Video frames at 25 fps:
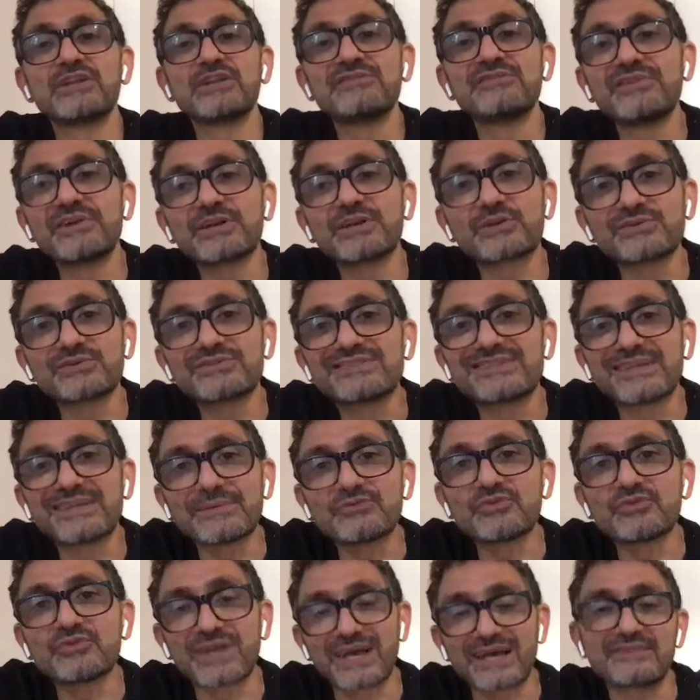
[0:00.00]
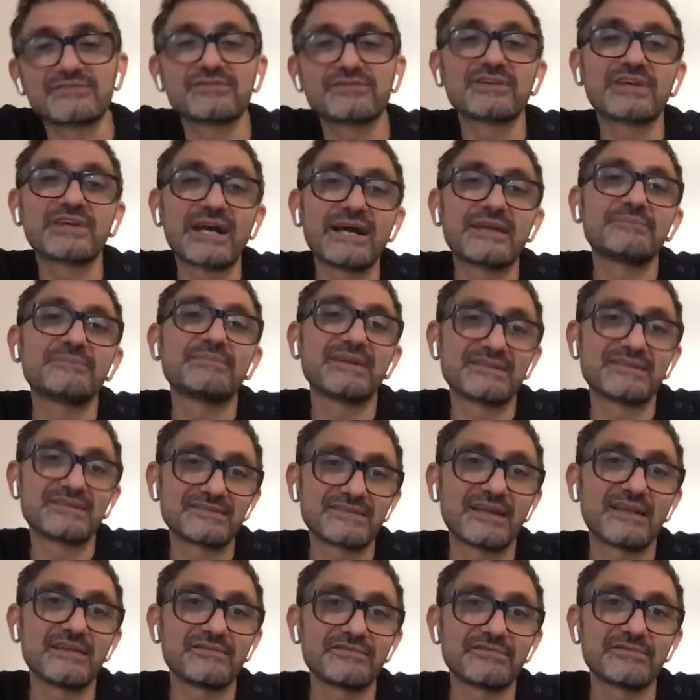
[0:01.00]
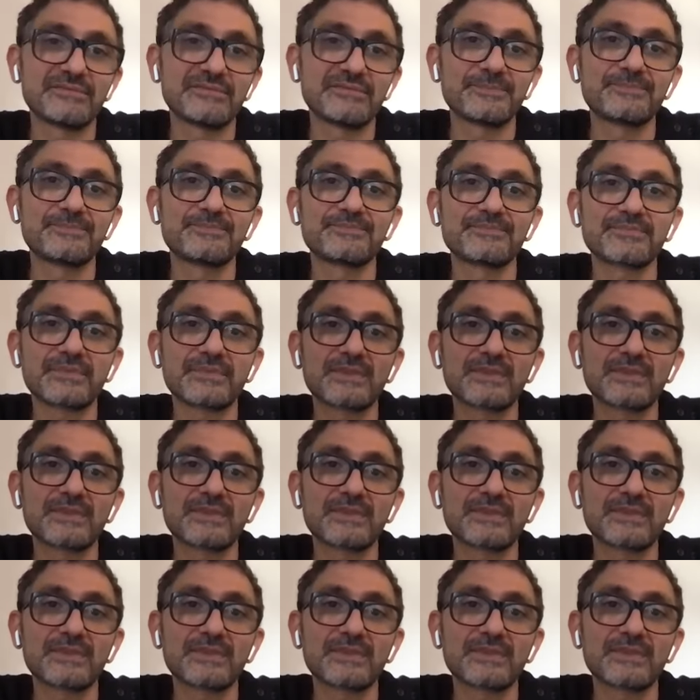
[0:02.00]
I am not very conceptual as a guy myself.